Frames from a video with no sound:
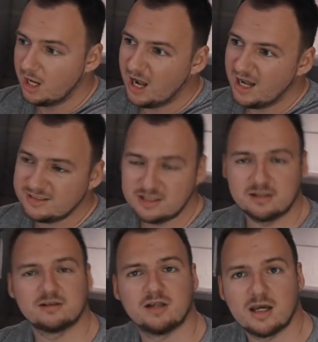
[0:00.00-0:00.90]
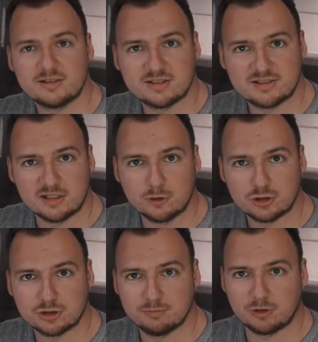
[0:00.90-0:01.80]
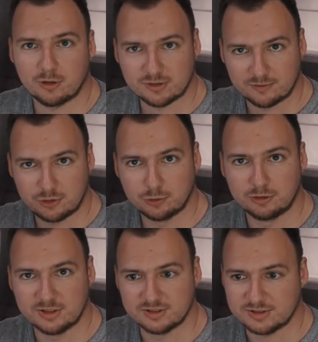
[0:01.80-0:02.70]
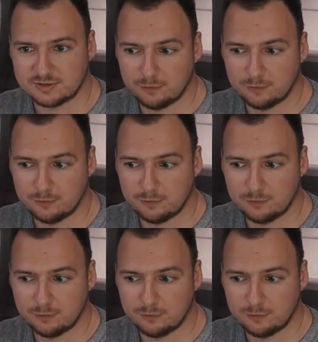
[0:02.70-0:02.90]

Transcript: I didn't like this solution because of two reasons.